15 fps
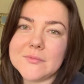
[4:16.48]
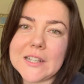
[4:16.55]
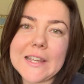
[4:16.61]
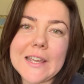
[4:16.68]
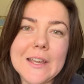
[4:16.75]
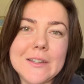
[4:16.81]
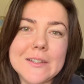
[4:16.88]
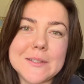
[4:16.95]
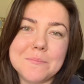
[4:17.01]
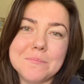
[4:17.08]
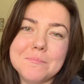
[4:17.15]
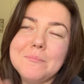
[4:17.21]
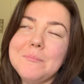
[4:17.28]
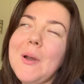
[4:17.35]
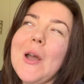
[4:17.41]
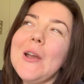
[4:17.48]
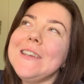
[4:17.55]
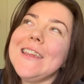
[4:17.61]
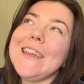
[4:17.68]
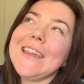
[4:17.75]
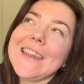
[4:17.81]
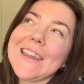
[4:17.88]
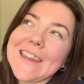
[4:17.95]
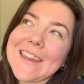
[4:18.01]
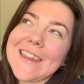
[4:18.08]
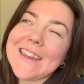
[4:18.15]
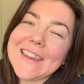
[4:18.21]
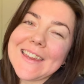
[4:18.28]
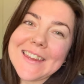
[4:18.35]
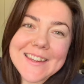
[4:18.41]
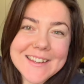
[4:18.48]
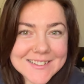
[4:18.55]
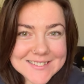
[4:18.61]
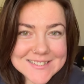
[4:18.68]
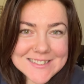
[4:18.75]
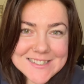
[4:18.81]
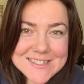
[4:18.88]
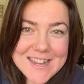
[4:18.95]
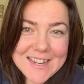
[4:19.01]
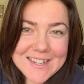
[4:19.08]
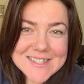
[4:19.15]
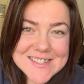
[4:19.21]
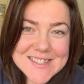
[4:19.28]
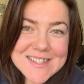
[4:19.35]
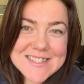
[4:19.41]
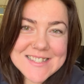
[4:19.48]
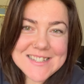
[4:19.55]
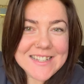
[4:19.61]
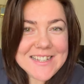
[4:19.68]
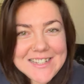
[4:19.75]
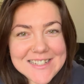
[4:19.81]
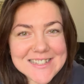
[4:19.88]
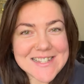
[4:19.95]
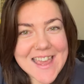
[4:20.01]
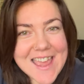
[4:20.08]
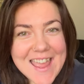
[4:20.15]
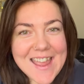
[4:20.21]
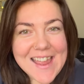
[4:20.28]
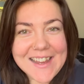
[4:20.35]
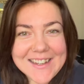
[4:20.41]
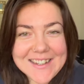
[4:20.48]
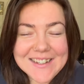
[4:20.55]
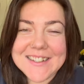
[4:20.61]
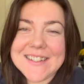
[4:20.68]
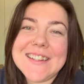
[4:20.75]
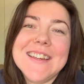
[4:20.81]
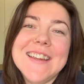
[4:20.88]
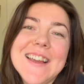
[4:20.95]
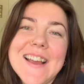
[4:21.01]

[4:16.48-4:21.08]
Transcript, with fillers: Good morning, today's the D-Day.